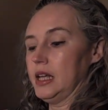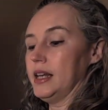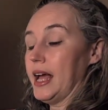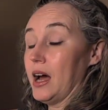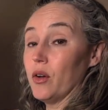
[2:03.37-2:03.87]

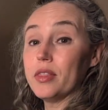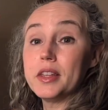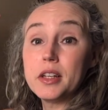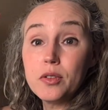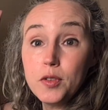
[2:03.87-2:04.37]
Now,
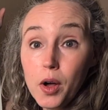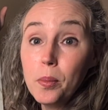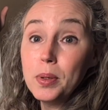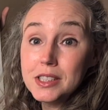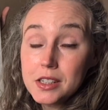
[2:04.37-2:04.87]
the
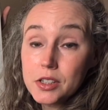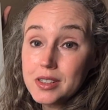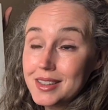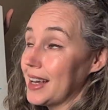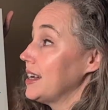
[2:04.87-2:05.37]
default
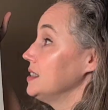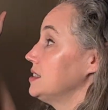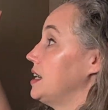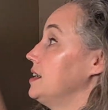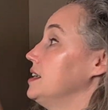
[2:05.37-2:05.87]
position, like I
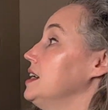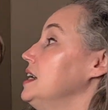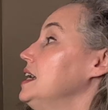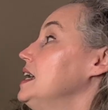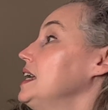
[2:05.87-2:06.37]
said,
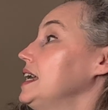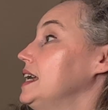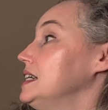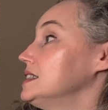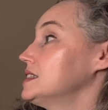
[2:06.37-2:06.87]

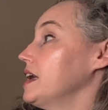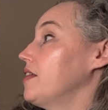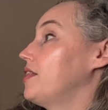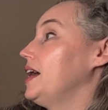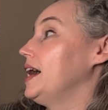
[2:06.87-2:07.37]
is
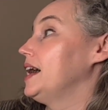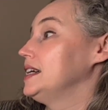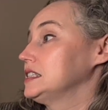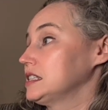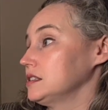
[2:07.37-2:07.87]

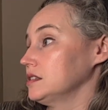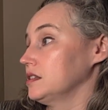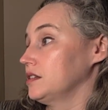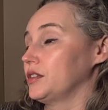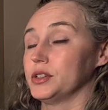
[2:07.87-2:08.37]
that
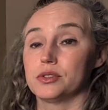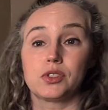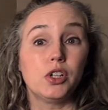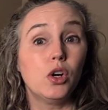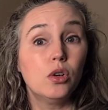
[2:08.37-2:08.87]
there's
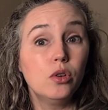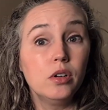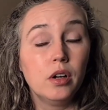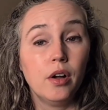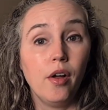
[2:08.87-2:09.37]

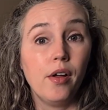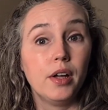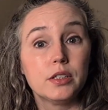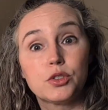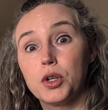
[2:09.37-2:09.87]
no
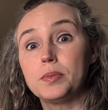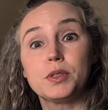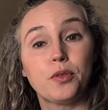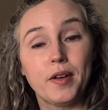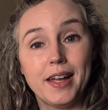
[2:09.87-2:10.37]

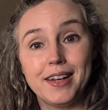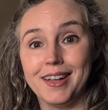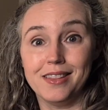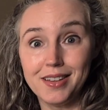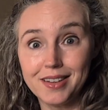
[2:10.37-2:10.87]
tryptophan
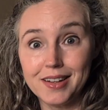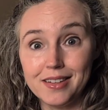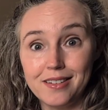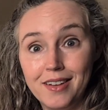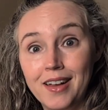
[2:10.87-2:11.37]
in the
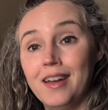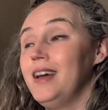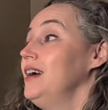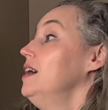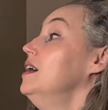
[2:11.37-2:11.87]
gut,
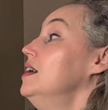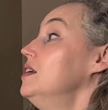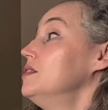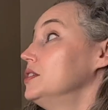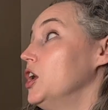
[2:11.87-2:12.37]

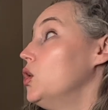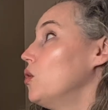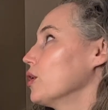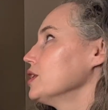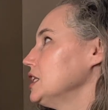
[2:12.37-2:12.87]
no
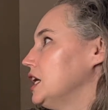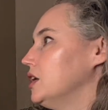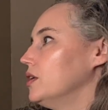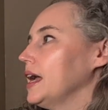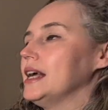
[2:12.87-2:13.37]
or
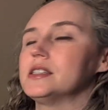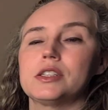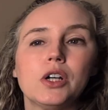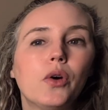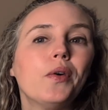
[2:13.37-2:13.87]
low, and
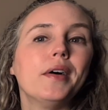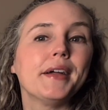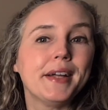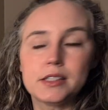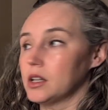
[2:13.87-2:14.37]
so
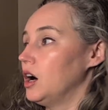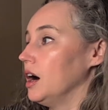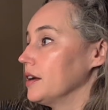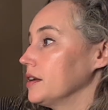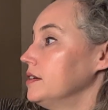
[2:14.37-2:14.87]
it's
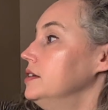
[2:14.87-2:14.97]
on.